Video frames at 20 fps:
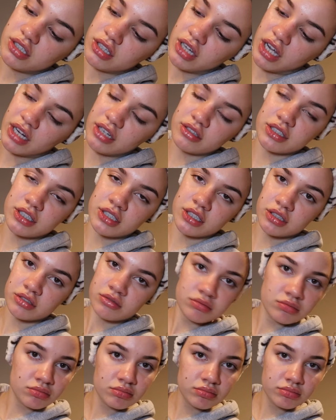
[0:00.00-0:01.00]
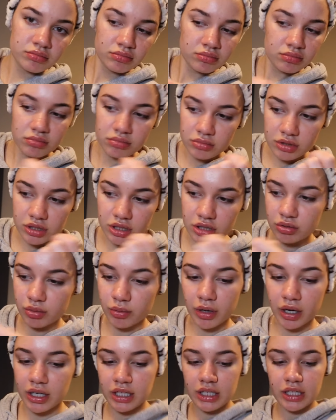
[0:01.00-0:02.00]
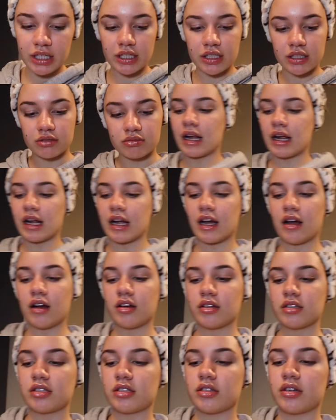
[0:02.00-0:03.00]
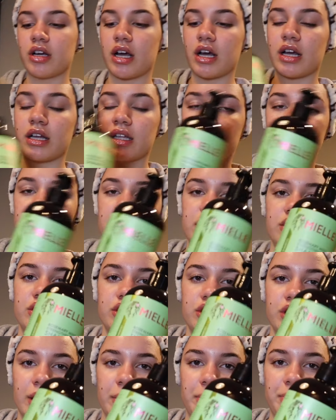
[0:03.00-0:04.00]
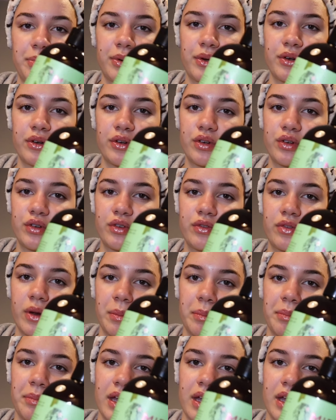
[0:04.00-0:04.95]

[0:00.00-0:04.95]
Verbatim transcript: I don't know just wanted it. I also got this shampoo from